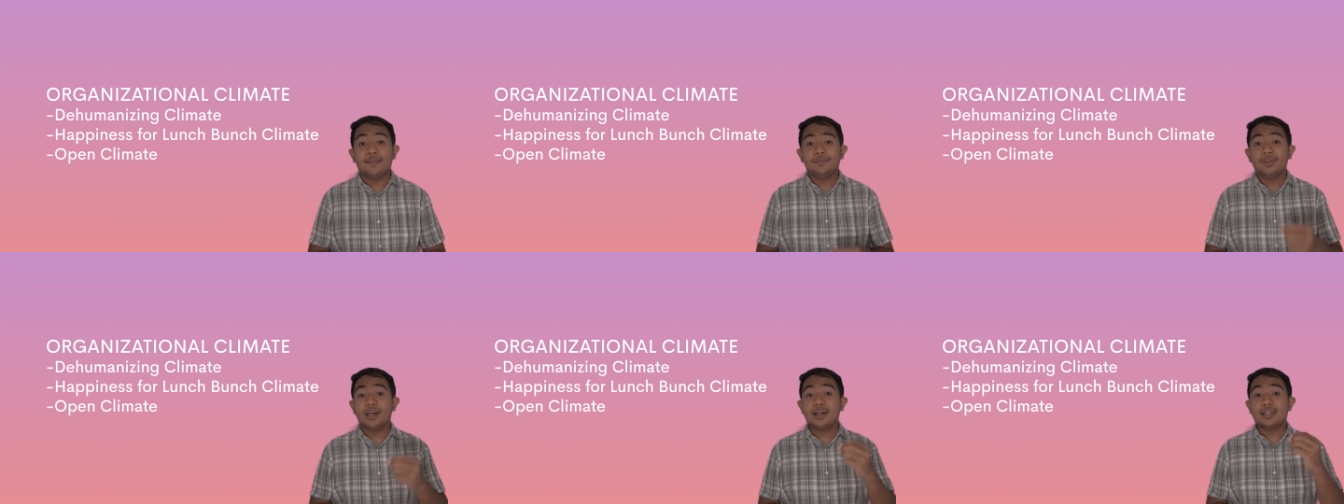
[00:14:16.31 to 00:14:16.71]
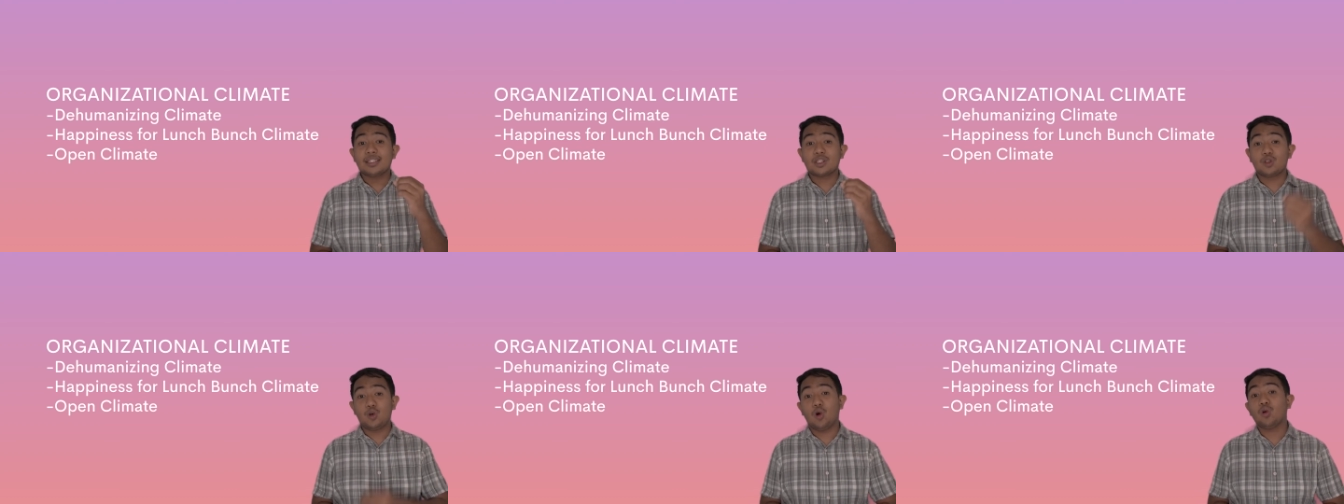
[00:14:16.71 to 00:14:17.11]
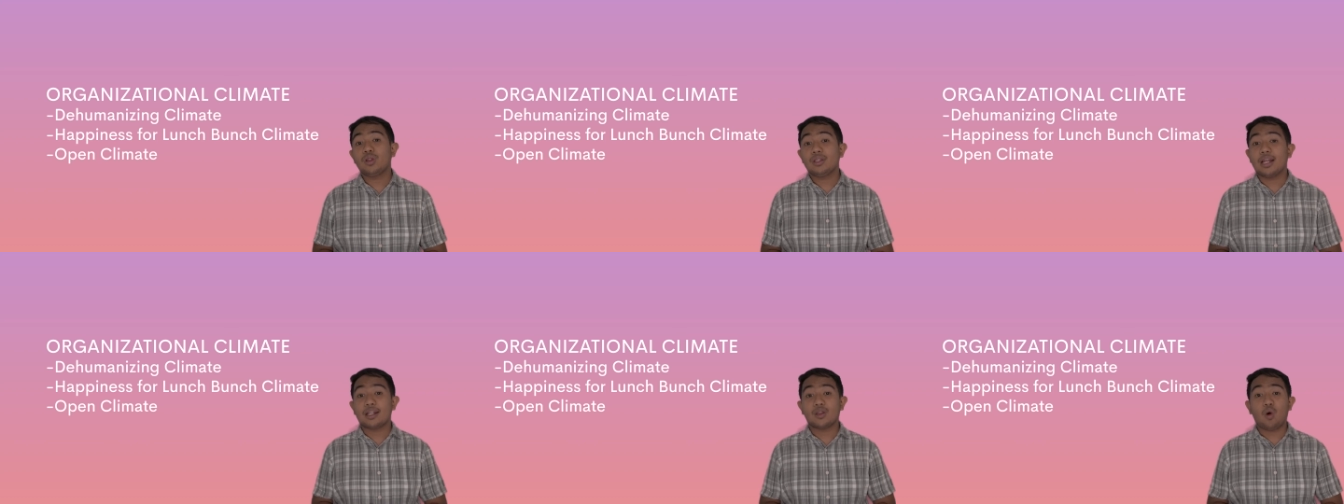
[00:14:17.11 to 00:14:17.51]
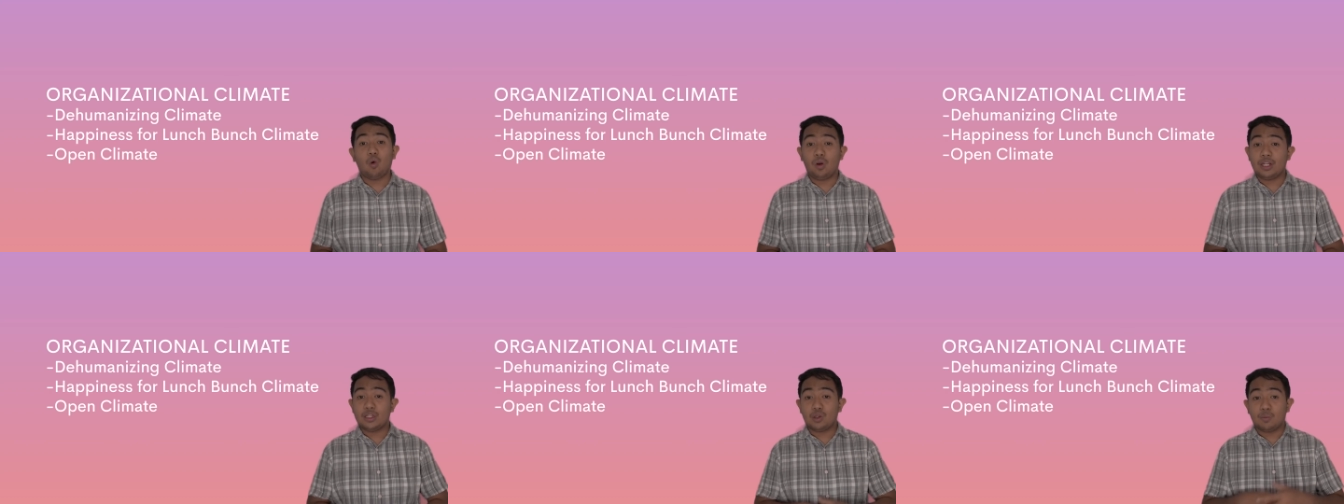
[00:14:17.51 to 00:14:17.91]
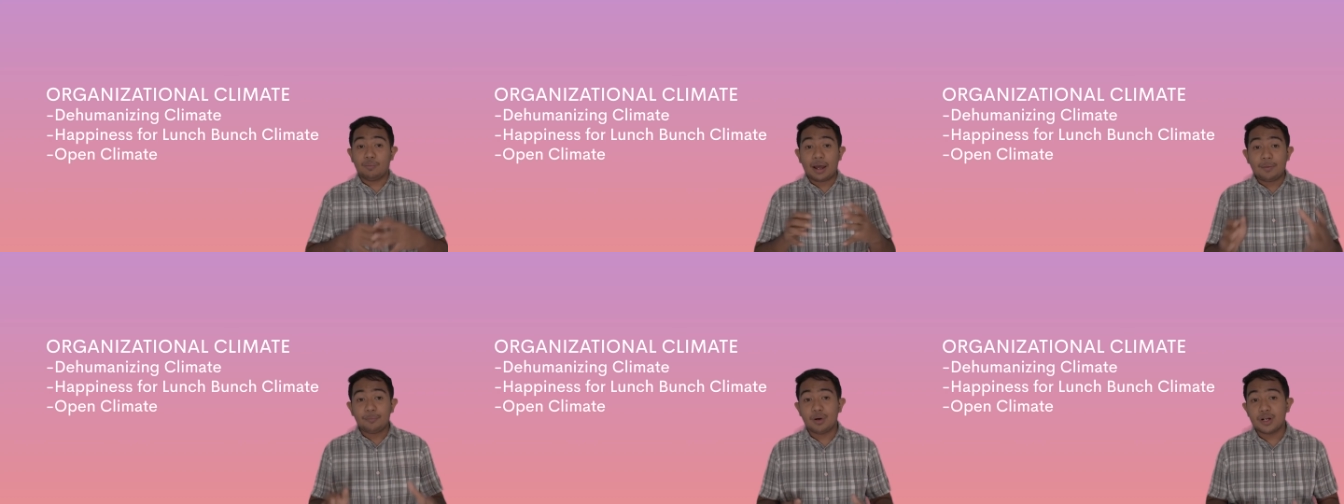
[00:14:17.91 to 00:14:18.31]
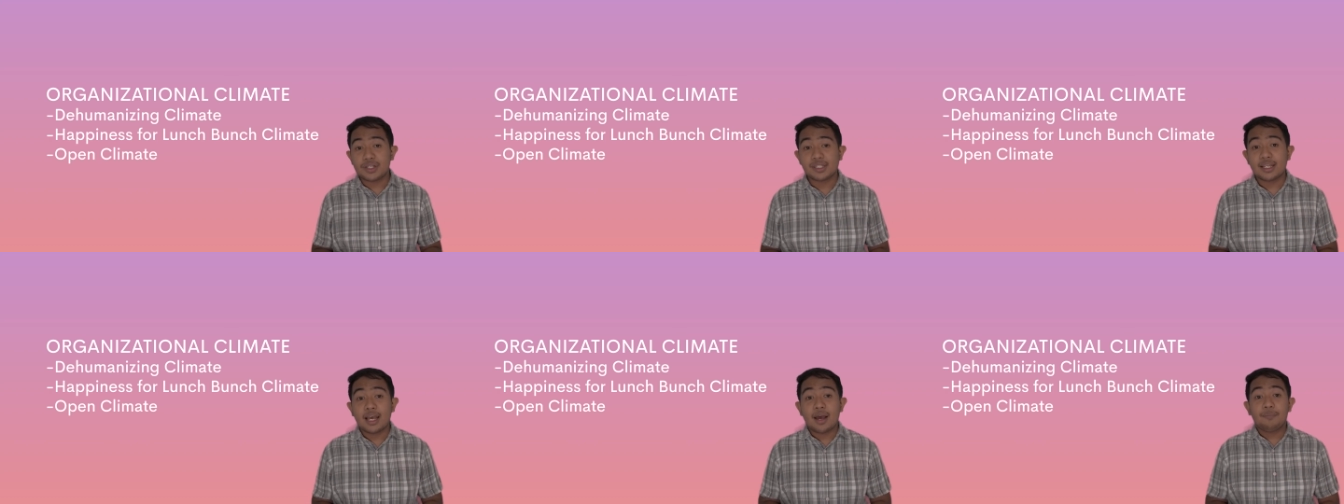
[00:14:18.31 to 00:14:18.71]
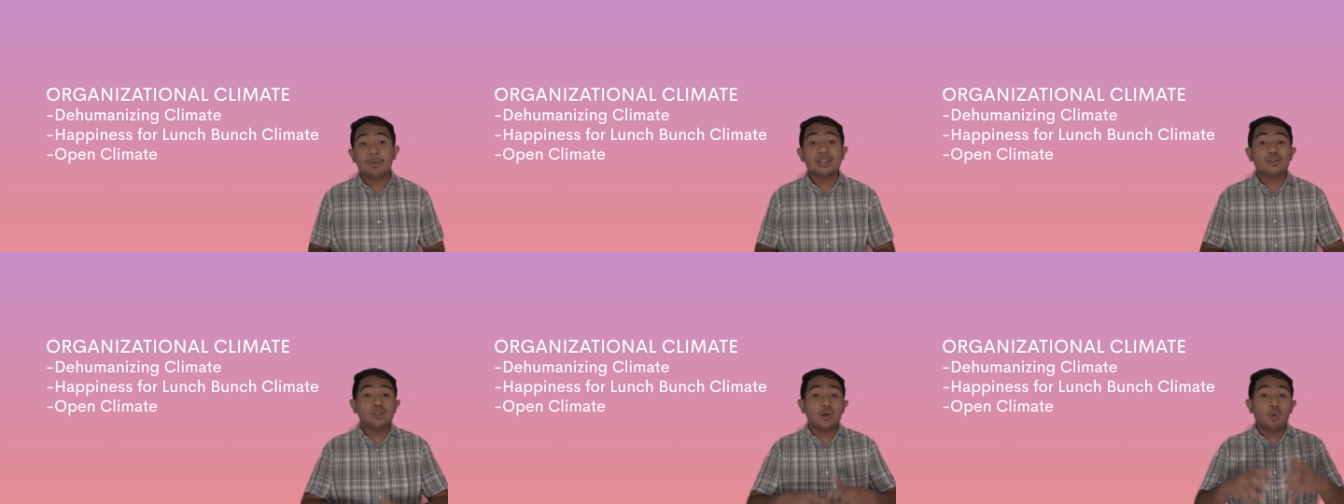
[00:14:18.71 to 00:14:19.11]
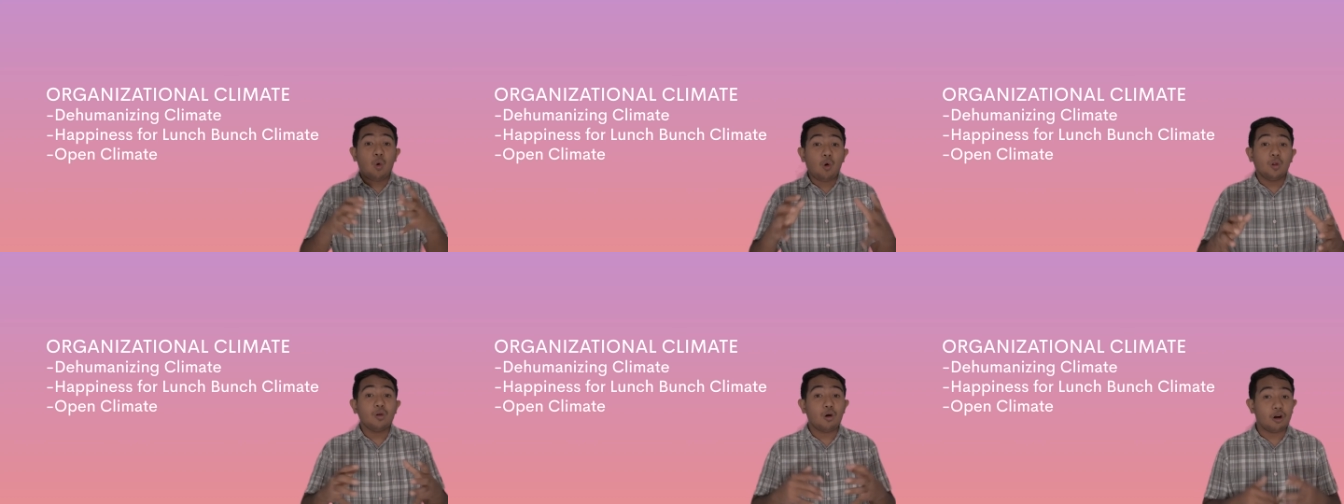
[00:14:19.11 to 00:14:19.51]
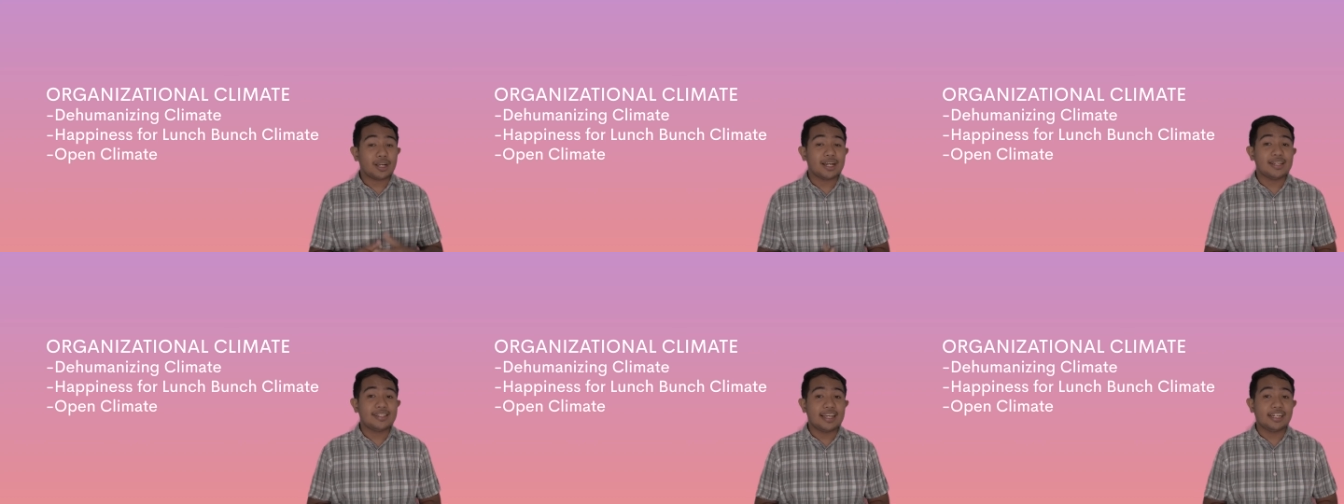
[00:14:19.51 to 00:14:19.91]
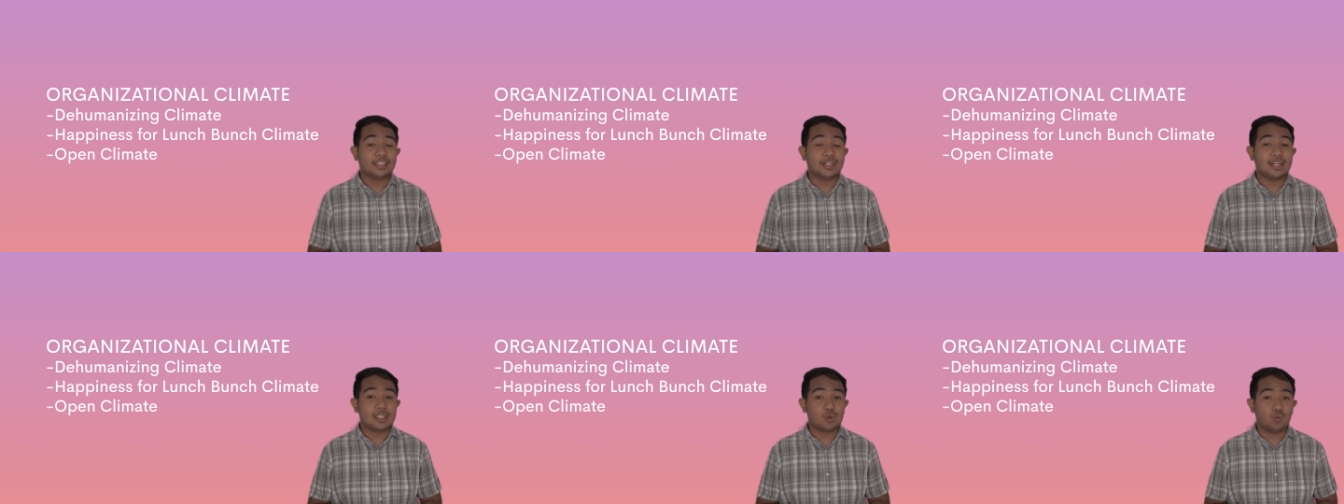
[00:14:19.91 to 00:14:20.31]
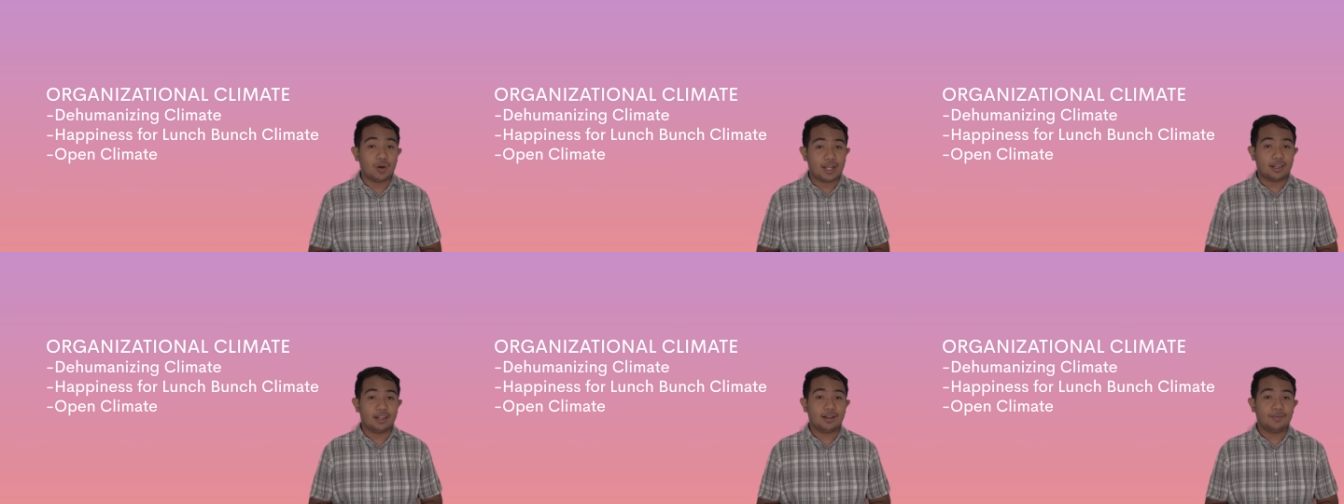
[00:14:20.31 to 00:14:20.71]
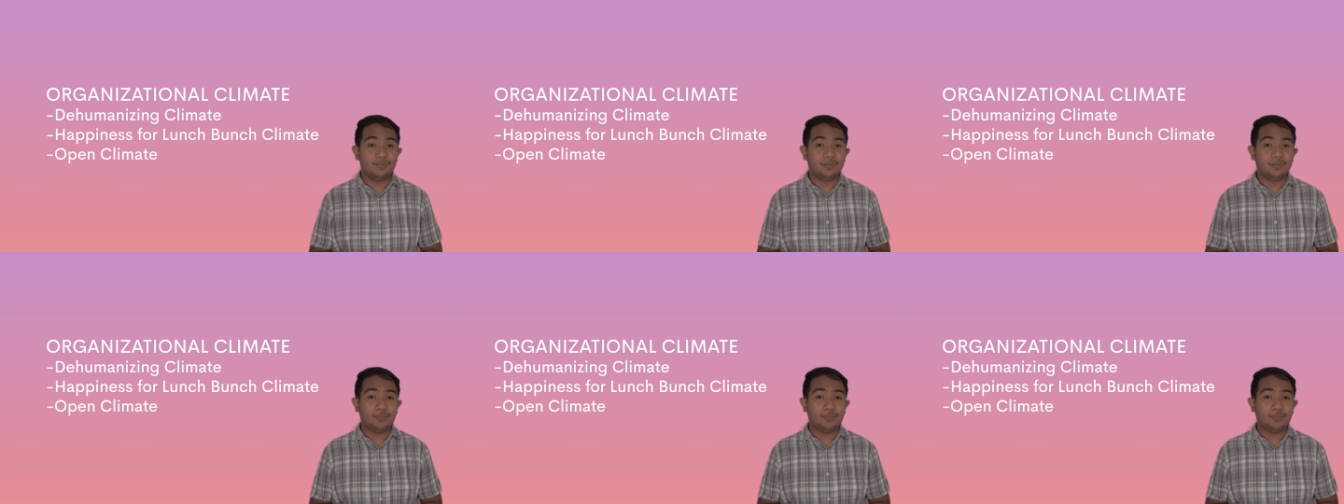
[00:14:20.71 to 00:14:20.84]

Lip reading: there is growth not only to members, but to the whole organization as well.